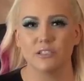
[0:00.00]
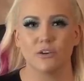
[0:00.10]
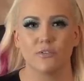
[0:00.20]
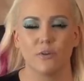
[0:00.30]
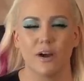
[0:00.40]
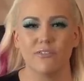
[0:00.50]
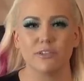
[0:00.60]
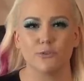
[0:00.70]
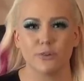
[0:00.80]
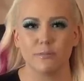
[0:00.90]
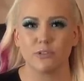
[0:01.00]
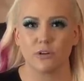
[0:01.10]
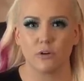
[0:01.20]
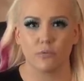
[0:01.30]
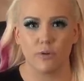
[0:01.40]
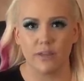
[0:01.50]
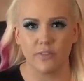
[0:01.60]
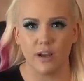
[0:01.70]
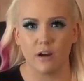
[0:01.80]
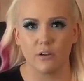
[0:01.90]
So if you have a dream journal
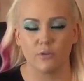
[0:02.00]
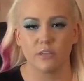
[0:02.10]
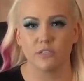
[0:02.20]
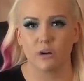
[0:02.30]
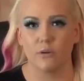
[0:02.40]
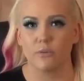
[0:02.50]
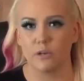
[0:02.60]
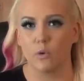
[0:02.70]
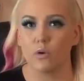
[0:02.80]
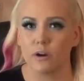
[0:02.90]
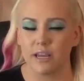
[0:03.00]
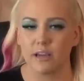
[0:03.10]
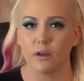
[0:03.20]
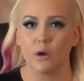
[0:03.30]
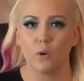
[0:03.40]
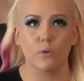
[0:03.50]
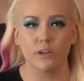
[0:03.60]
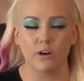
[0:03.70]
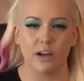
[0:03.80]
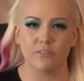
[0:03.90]
right there, you can start recording
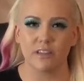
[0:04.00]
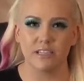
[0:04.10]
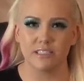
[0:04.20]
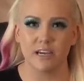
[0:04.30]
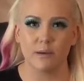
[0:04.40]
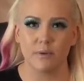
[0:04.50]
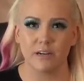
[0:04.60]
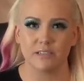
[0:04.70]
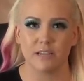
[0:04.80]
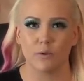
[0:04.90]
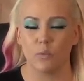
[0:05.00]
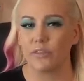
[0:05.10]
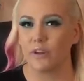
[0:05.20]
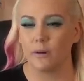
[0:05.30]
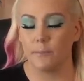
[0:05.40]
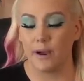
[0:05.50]
when you're having these nightmares and what they're